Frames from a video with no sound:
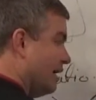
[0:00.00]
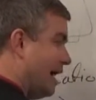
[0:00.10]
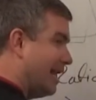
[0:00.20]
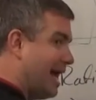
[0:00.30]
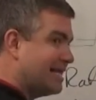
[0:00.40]

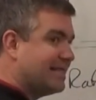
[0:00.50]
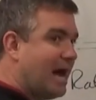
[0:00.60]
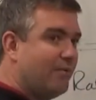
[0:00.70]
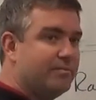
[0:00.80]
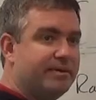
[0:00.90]
I like
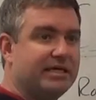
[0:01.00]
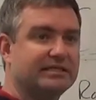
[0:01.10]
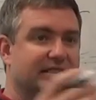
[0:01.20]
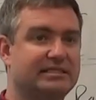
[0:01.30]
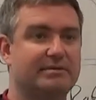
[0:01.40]
that one
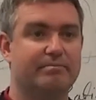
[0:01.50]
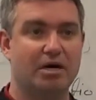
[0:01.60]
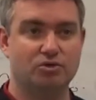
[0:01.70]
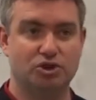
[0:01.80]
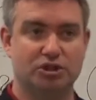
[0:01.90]
because it's in
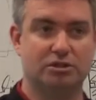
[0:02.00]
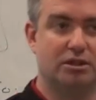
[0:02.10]
motion.